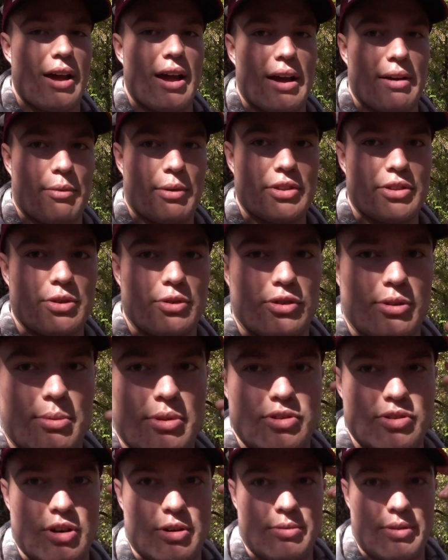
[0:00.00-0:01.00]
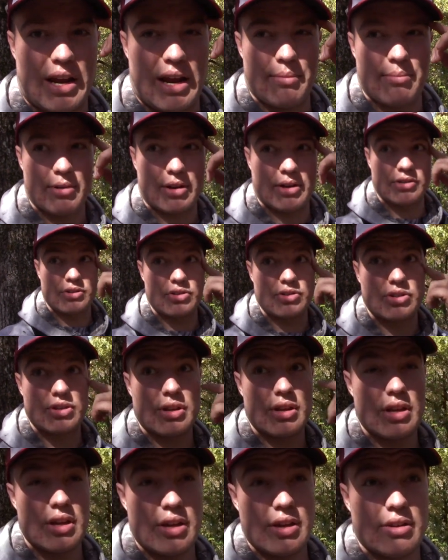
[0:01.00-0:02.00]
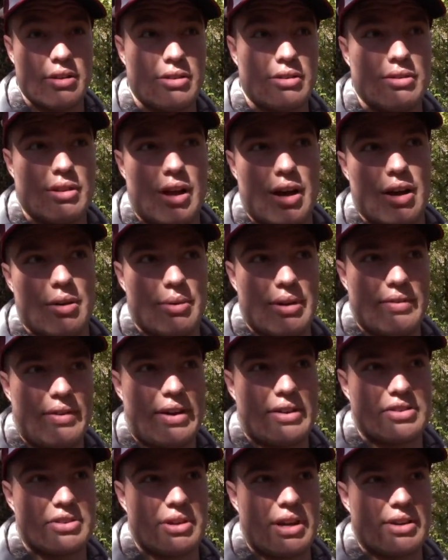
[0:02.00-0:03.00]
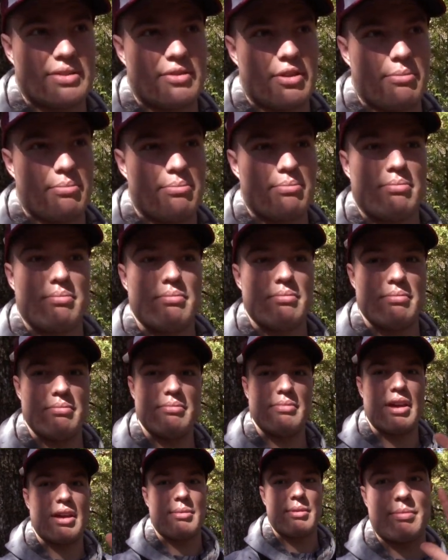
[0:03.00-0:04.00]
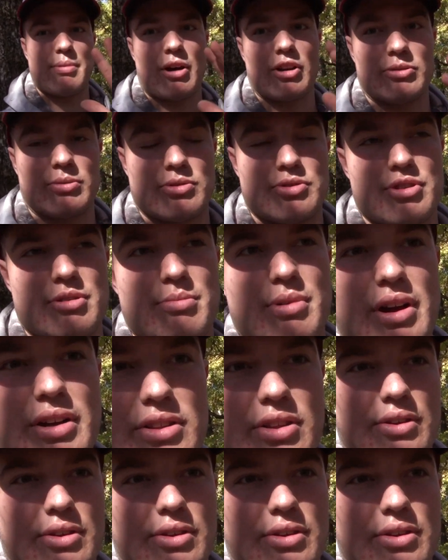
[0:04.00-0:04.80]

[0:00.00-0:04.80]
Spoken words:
I went through some of the trail cam pictures. We've actually have a maybe possible shooter buck.